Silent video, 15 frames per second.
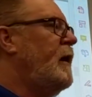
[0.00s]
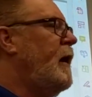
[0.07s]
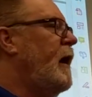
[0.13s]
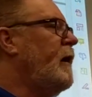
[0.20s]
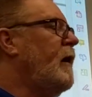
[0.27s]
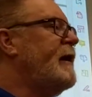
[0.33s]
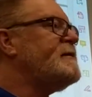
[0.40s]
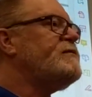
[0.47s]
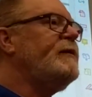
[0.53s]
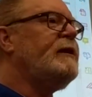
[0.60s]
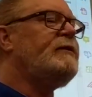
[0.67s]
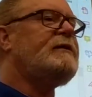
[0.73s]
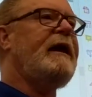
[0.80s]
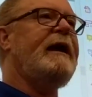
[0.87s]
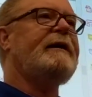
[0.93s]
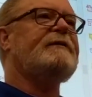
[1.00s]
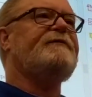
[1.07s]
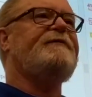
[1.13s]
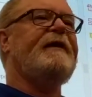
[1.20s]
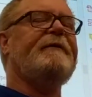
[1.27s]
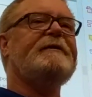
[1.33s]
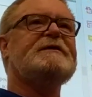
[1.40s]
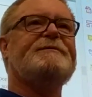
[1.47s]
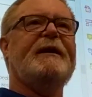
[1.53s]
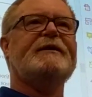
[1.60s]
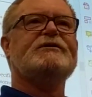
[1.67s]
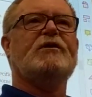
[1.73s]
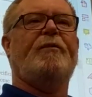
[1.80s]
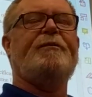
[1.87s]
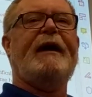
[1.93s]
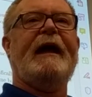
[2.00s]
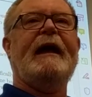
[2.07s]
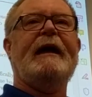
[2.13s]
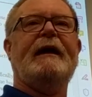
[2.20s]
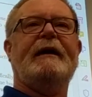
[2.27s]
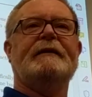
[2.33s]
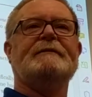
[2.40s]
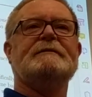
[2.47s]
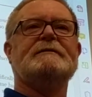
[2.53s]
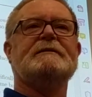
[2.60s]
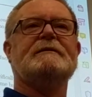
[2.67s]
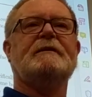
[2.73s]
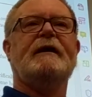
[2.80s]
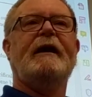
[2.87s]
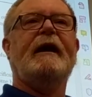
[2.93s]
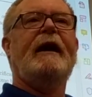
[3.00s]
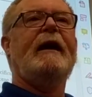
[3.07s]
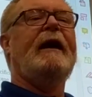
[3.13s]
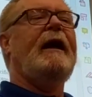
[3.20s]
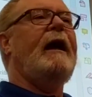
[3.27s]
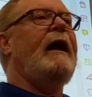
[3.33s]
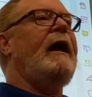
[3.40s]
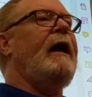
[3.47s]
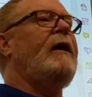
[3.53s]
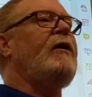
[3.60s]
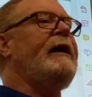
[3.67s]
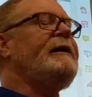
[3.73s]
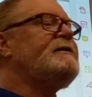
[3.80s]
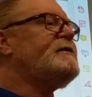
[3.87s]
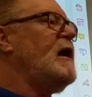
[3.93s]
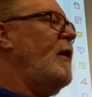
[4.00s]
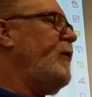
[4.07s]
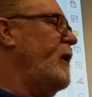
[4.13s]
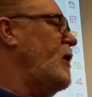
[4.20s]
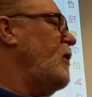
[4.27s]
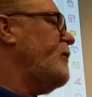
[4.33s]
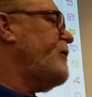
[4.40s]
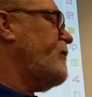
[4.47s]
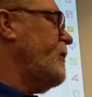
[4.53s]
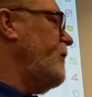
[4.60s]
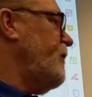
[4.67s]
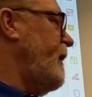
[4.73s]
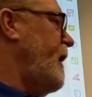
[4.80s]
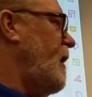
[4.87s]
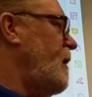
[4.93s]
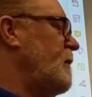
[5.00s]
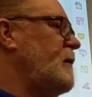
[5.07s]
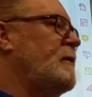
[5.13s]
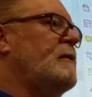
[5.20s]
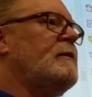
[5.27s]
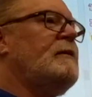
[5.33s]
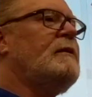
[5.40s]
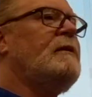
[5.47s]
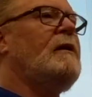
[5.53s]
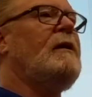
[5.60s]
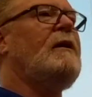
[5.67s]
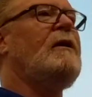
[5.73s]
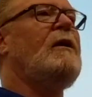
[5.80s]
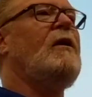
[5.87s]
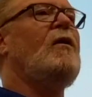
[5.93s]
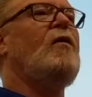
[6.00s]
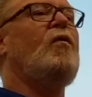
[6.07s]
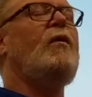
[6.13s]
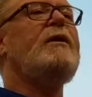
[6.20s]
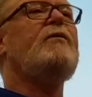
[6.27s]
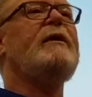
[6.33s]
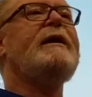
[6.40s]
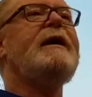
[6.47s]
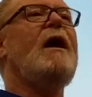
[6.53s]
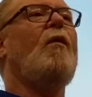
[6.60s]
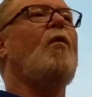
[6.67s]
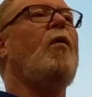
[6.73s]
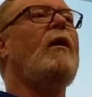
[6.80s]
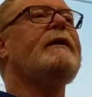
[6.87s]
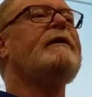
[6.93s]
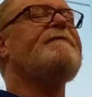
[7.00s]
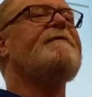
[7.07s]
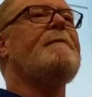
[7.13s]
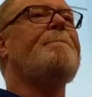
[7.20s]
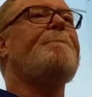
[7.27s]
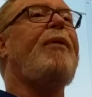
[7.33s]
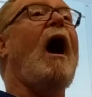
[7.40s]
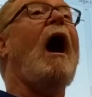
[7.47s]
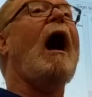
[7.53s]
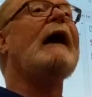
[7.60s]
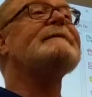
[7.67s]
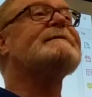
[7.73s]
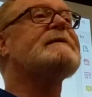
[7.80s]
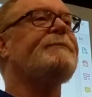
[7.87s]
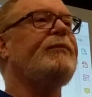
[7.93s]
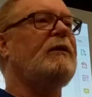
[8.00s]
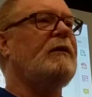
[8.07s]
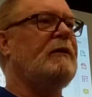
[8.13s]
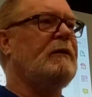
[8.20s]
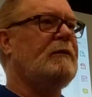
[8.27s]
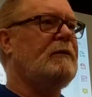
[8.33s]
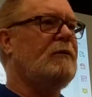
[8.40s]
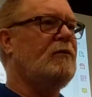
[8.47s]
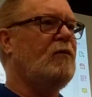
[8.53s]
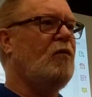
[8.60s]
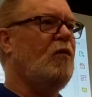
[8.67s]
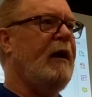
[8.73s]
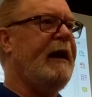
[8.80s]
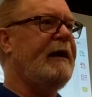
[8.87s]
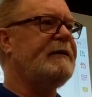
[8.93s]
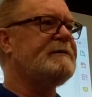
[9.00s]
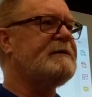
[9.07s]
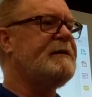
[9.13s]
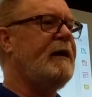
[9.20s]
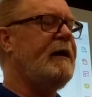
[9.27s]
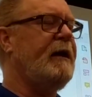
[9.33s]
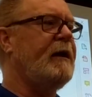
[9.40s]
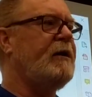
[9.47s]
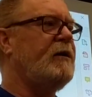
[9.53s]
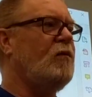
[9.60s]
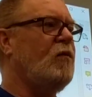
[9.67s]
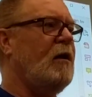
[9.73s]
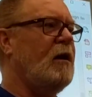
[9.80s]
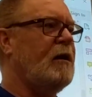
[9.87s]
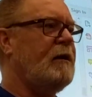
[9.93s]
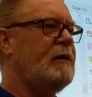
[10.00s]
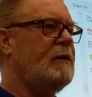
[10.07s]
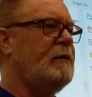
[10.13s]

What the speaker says: Unless we take very special pains, each time we go through there, we will get one of the possible ways that it could work.